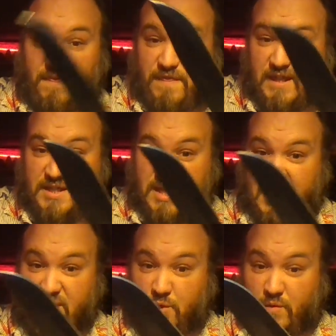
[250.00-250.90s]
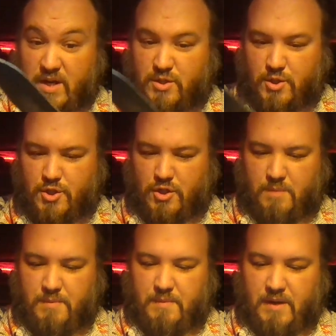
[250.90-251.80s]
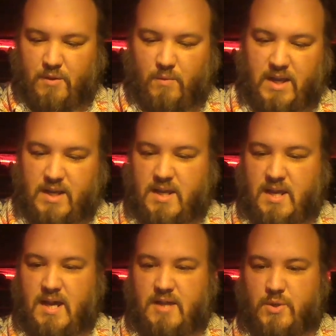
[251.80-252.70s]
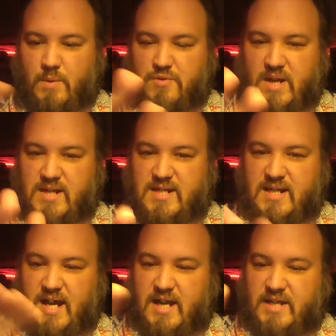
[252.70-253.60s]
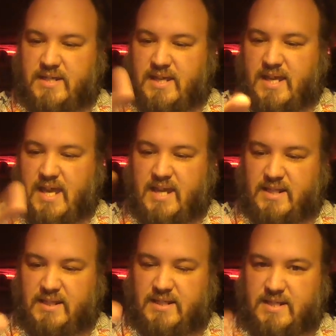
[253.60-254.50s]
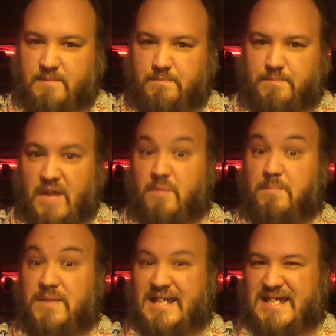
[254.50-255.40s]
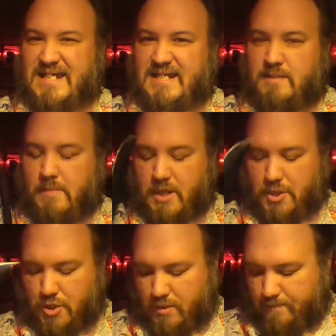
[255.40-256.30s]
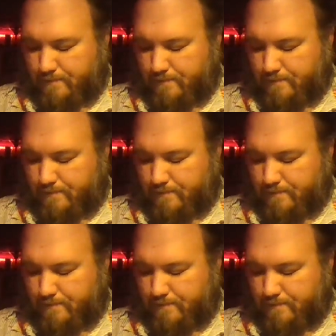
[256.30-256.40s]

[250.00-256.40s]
This is razor sharp, by the way, so I'm trying to not handle it by the blade much.